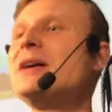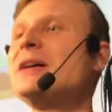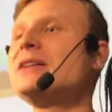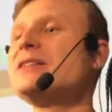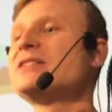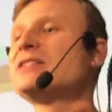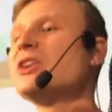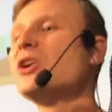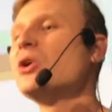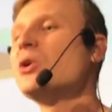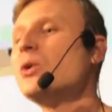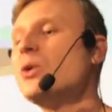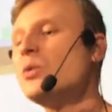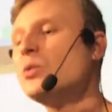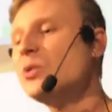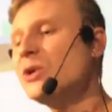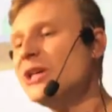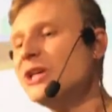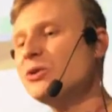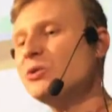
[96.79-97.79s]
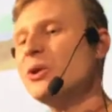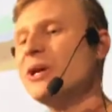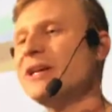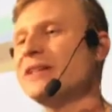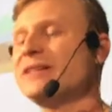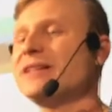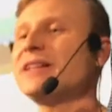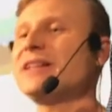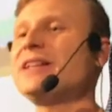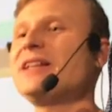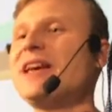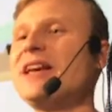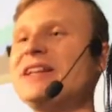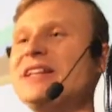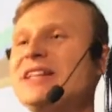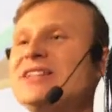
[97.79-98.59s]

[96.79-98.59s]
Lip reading: So we created an